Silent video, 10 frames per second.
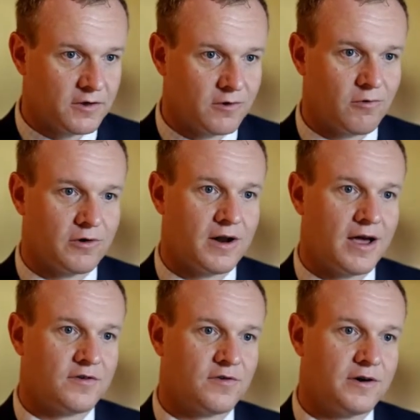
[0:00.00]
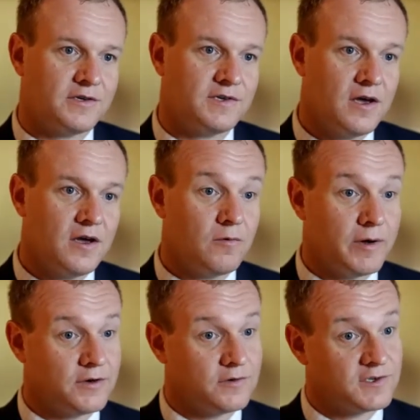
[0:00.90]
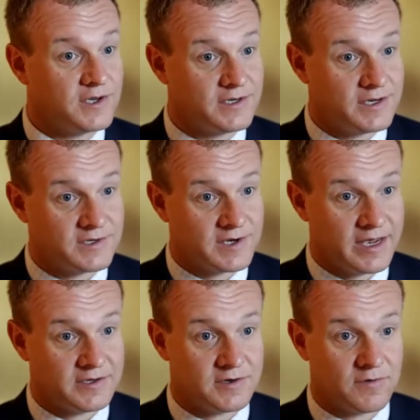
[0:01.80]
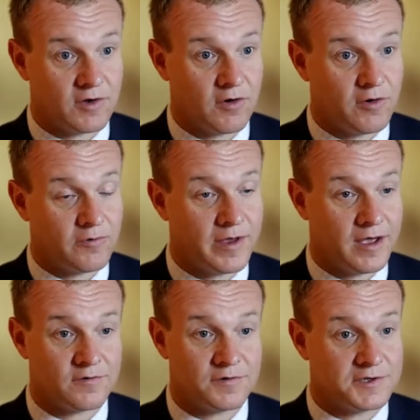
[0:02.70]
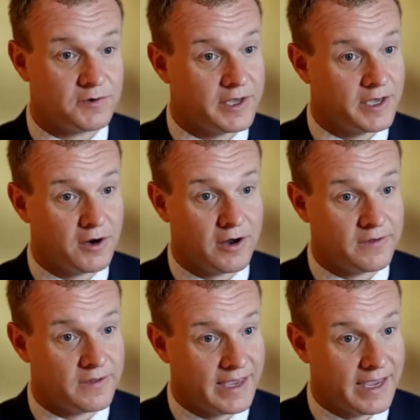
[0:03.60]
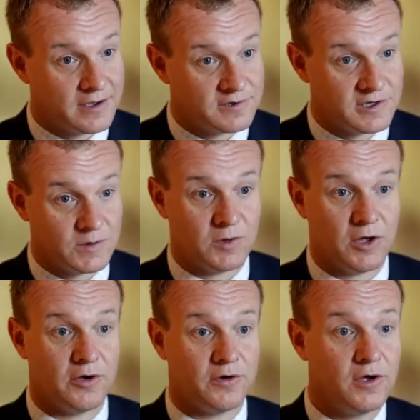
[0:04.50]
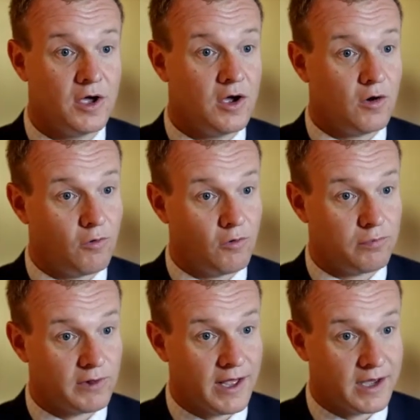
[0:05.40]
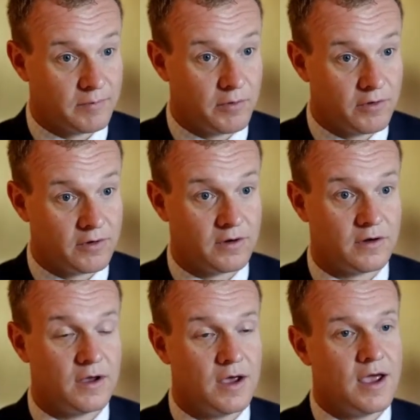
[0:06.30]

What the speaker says: of the carotid arteries, we can do CT scans of the coronary arteries looking at either the calcium load or plaque burden.